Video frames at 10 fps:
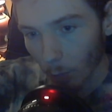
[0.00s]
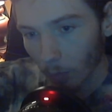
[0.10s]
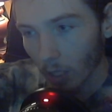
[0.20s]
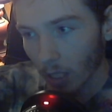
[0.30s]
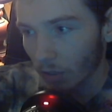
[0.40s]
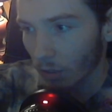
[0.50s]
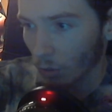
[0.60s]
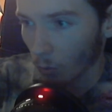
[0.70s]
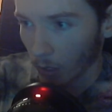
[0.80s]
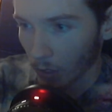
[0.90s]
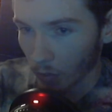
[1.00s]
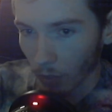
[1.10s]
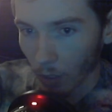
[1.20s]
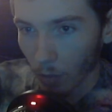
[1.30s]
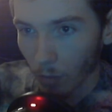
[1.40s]
you guys enjoyed this
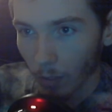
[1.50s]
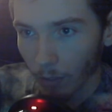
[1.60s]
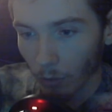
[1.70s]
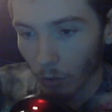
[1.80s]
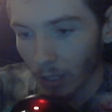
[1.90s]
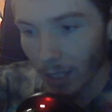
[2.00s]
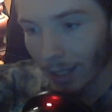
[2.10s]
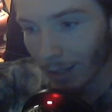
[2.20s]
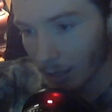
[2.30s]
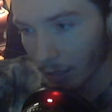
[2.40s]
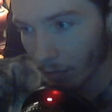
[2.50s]
video. If you did, leave a